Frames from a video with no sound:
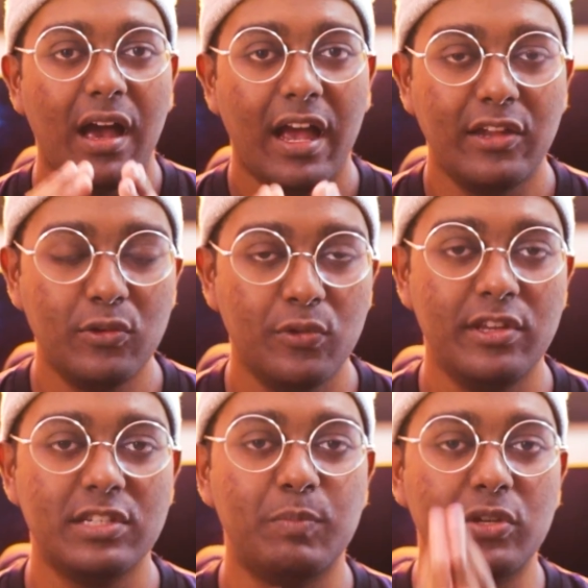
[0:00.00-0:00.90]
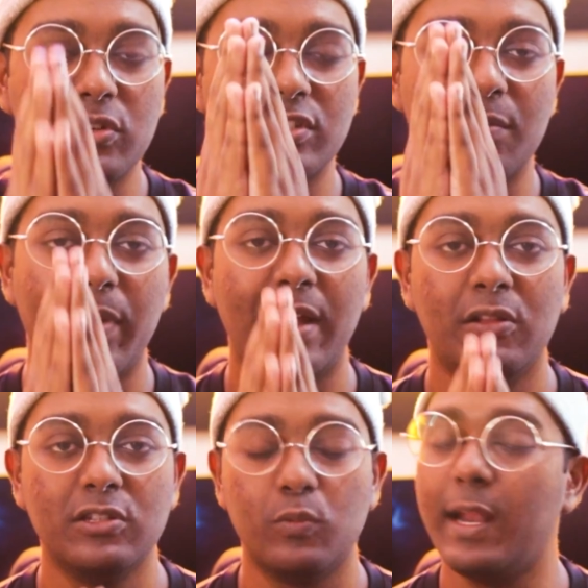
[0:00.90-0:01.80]
I know this because the
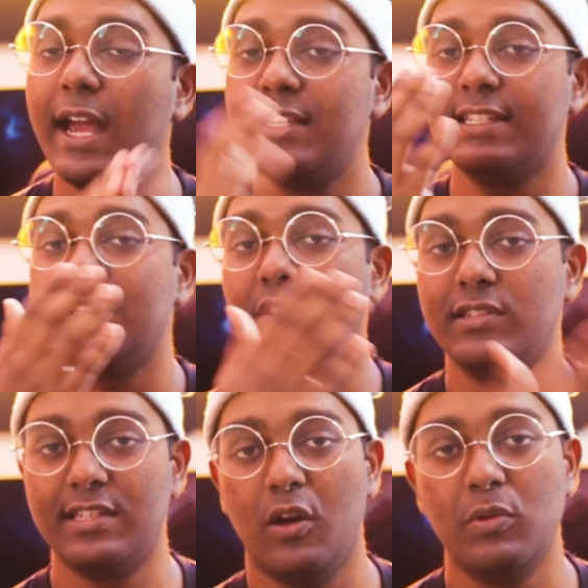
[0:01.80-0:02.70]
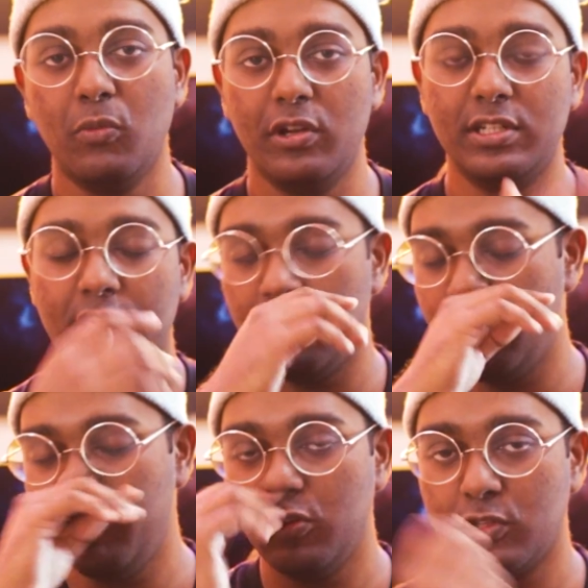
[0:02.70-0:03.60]
panels, when I tested out the Xiaomi monitor, I
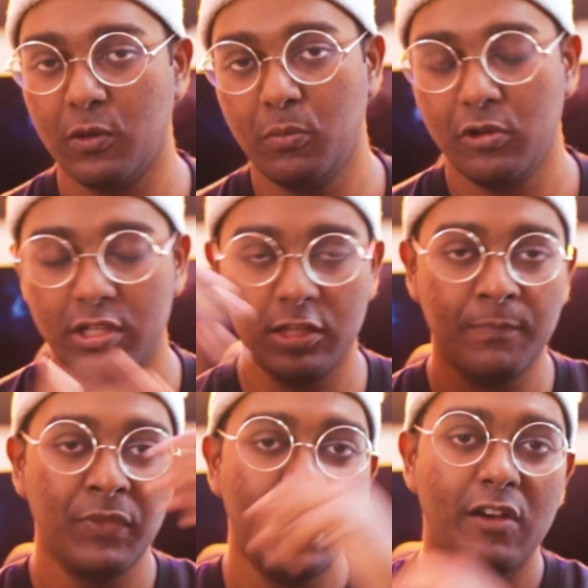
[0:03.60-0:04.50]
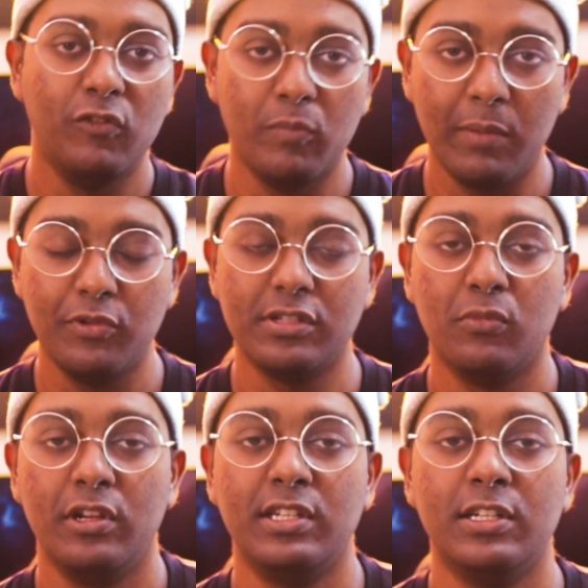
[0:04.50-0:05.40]
reviewed the Xiaomi monitor, reviewed my Prism
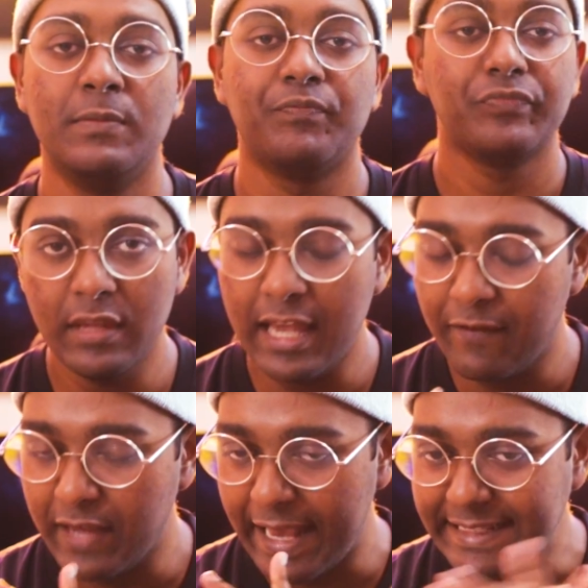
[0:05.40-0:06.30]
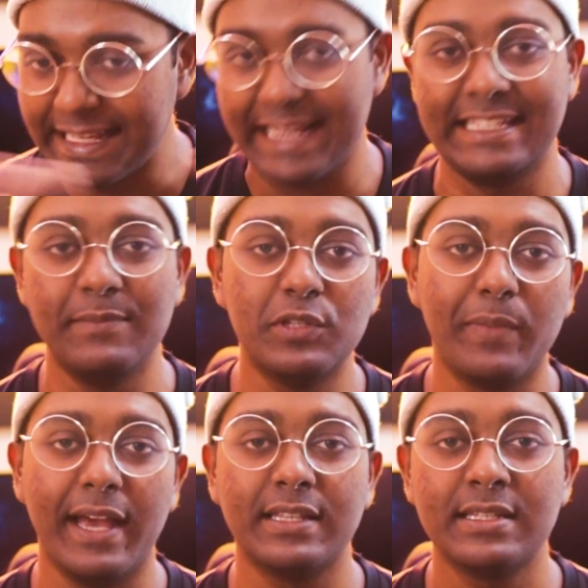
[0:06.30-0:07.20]
monitor, they have the exact same
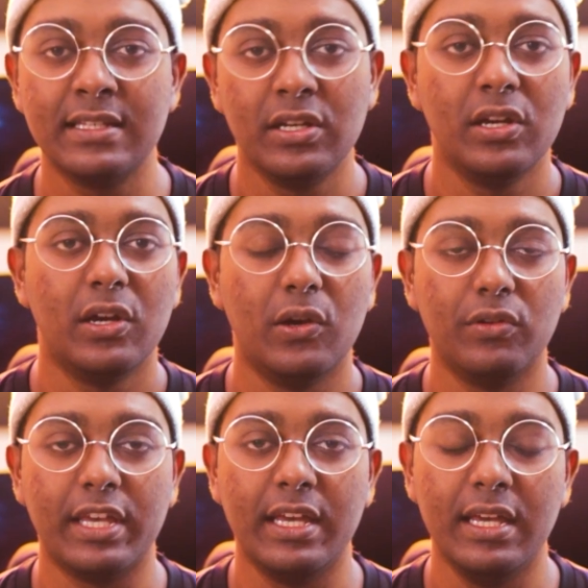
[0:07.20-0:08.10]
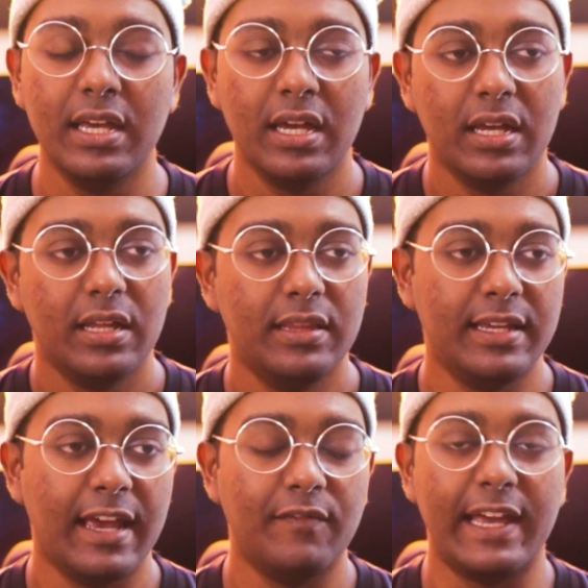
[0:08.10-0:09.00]
specs, okay?
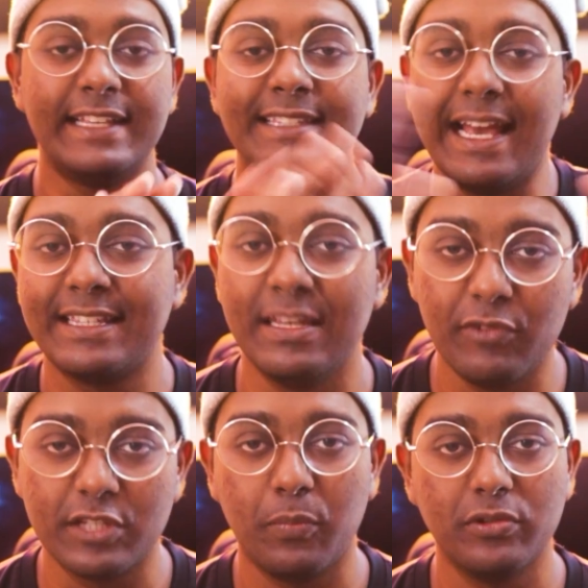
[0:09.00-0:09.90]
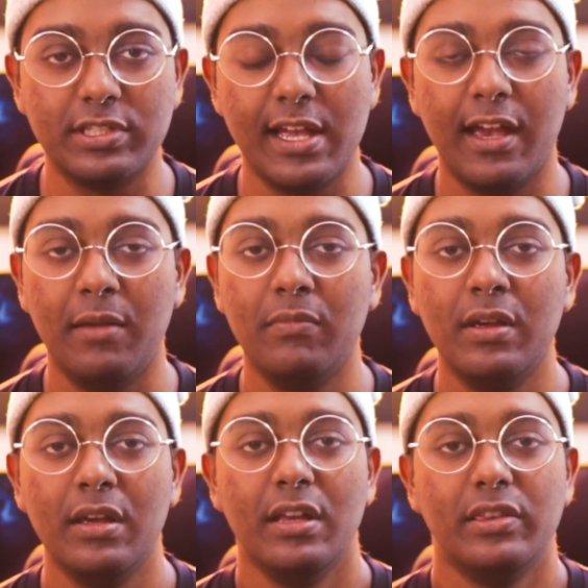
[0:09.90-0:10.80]
They have the exact same response time.
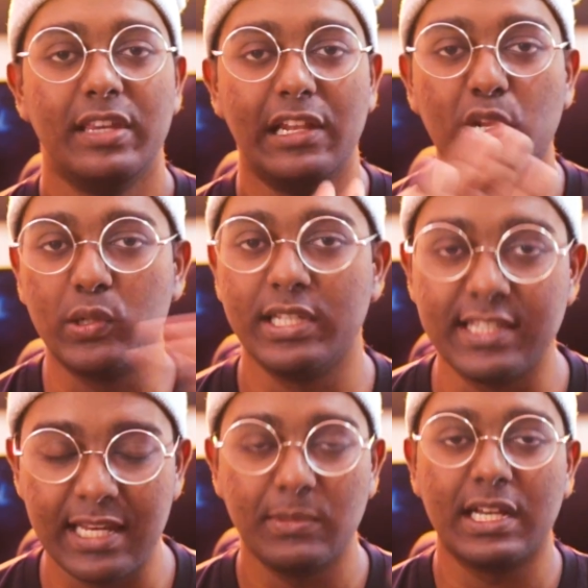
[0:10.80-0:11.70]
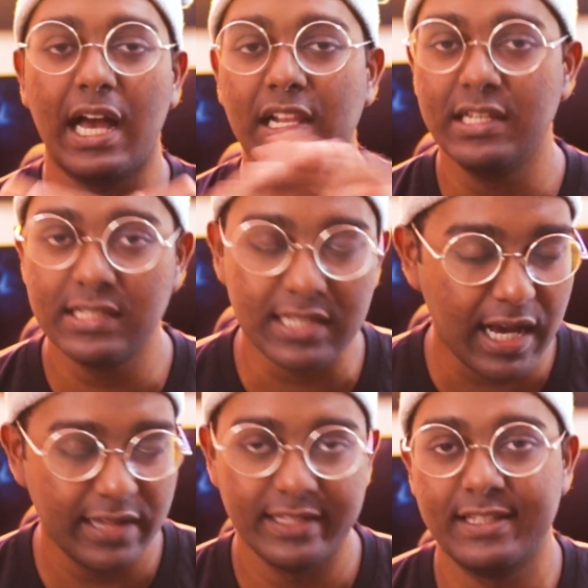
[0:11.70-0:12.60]
They look the same, the colors
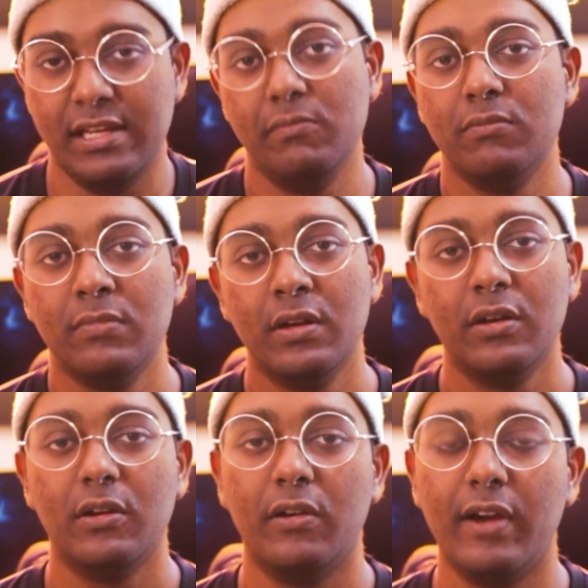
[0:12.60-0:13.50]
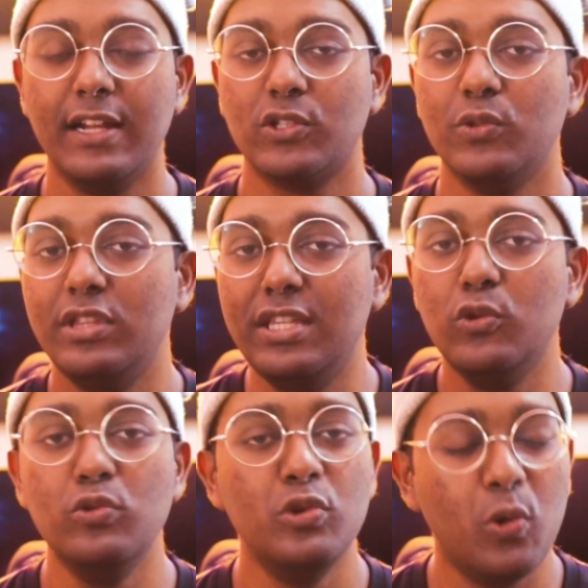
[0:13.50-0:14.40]
are the same, all right? So
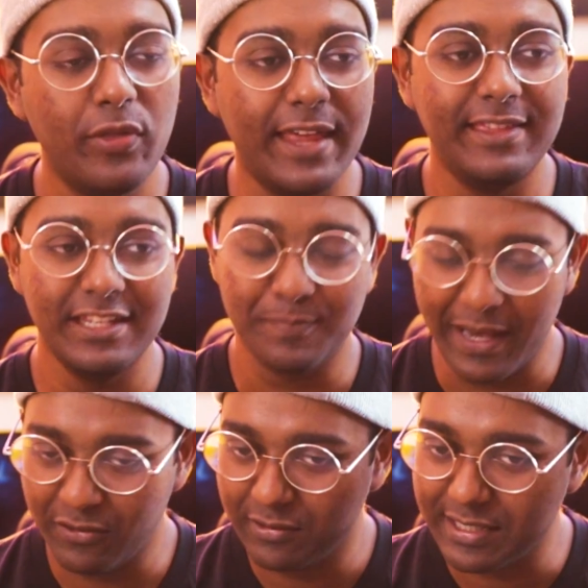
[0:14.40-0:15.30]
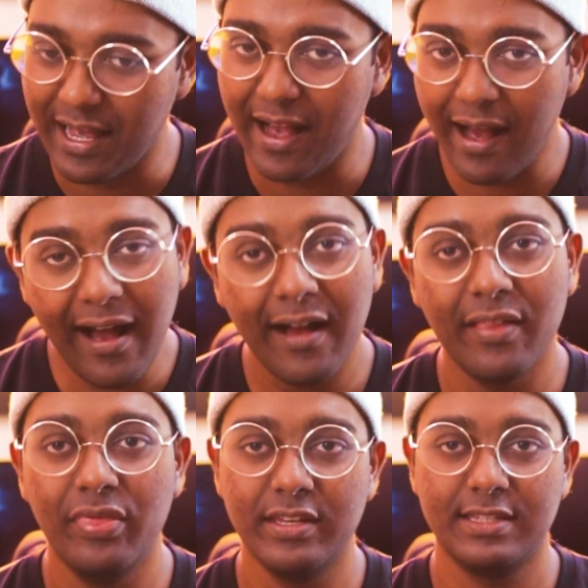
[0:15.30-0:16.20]
you know that these panels
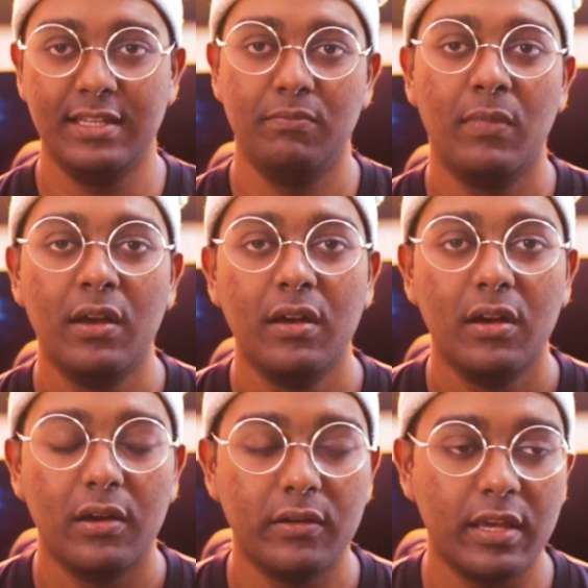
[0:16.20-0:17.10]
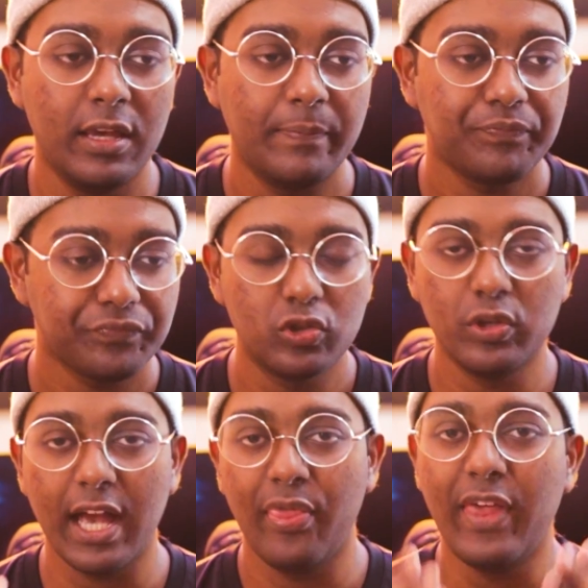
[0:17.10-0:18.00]
are the same, okay? So
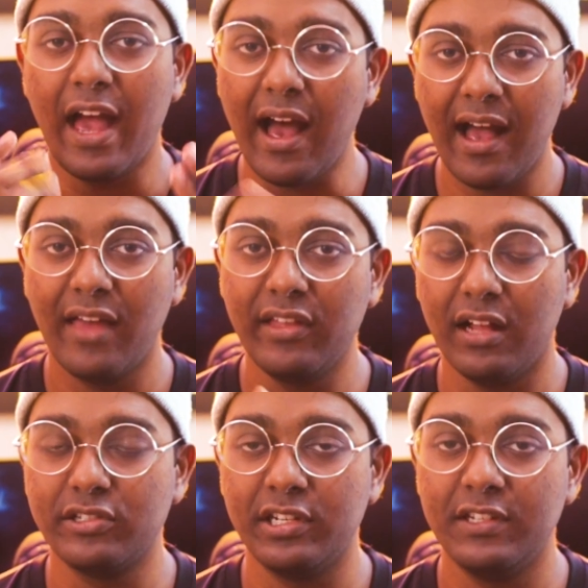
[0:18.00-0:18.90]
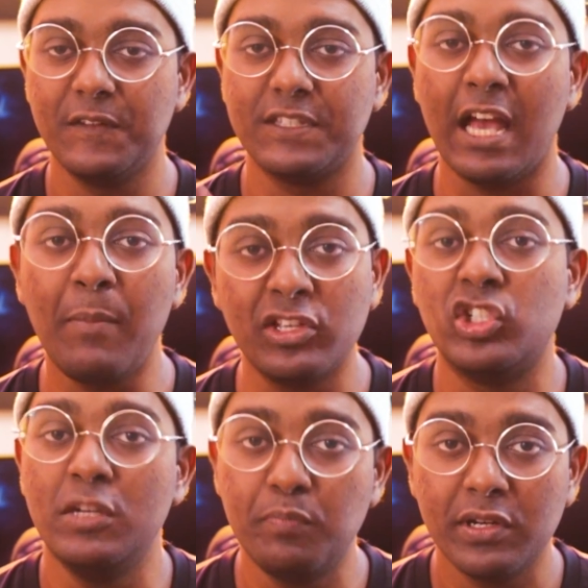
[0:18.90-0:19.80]
yeah, there are other alternatives. Some are
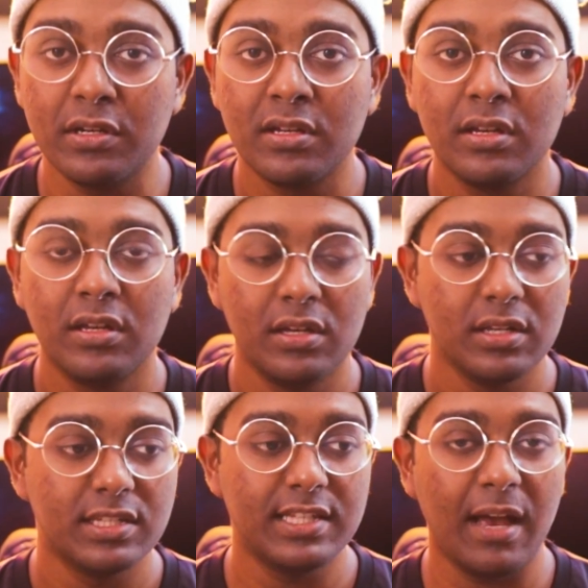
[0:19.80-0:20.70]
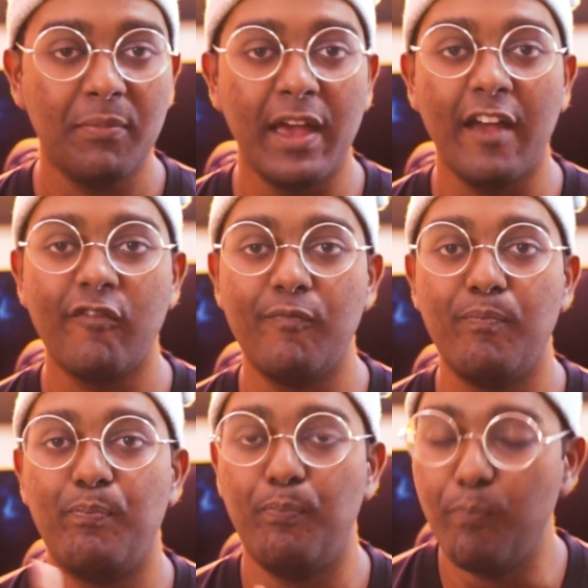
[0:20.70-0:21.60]
cheaper, some have
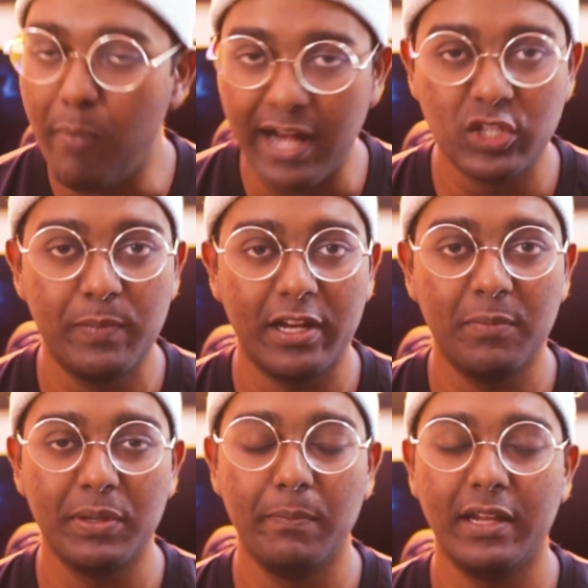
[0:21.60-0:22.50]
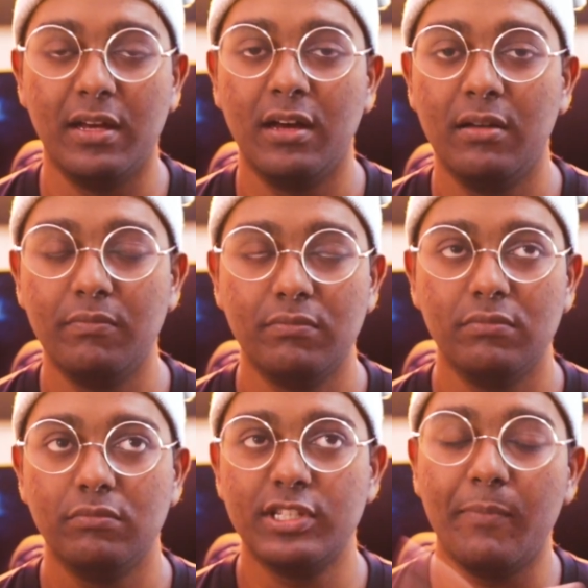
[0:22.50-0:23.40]
much better
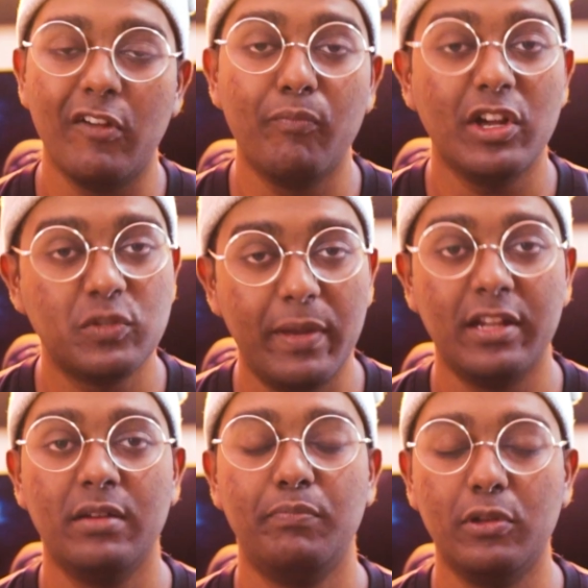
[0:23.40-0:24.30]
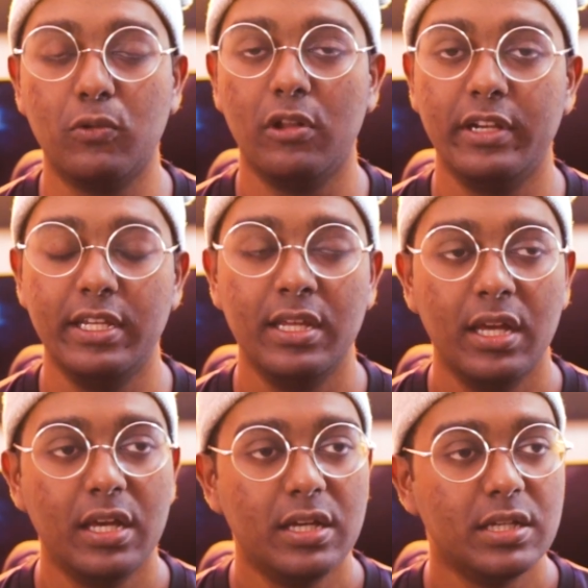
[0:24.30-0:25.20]
some have much better build quality,
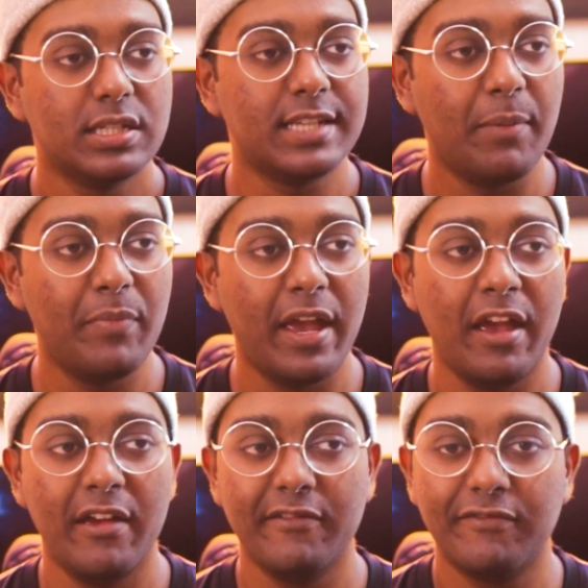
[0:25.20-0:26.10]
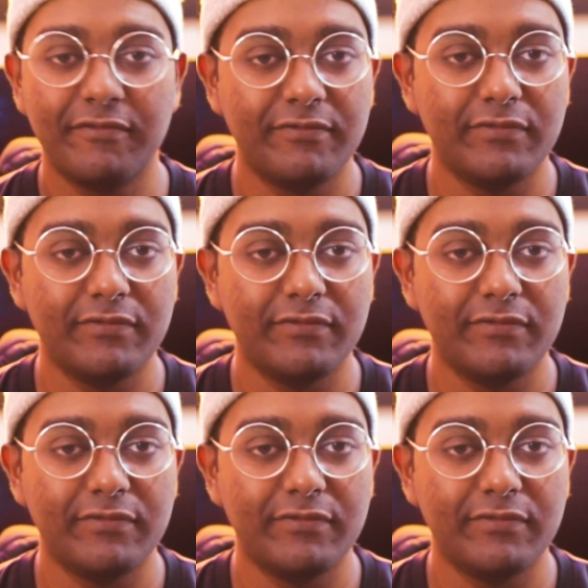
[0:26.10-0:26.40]
some have,